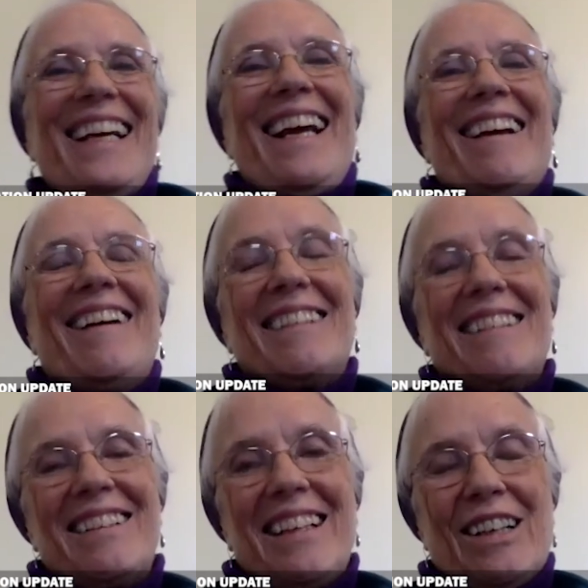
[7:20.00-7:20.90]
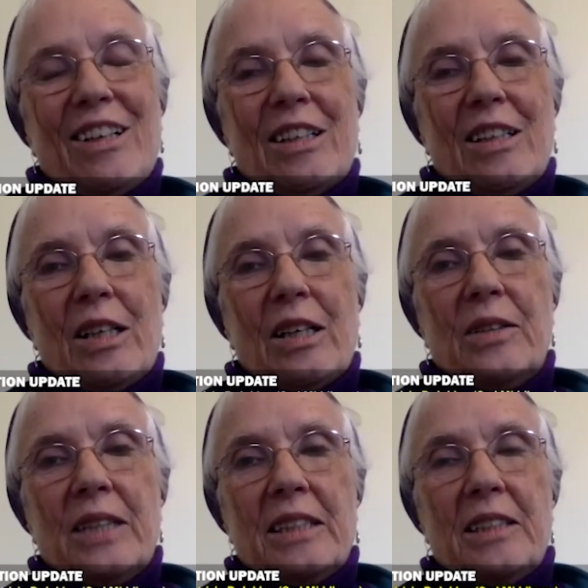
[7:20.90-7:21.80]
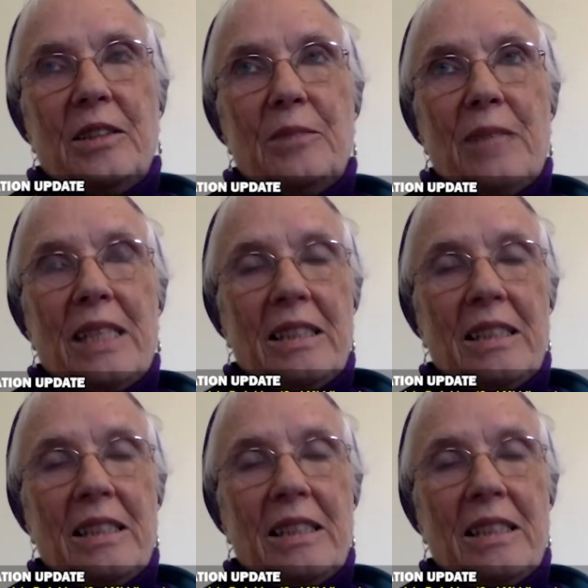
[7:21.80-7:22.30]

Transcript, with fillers: and they are going to make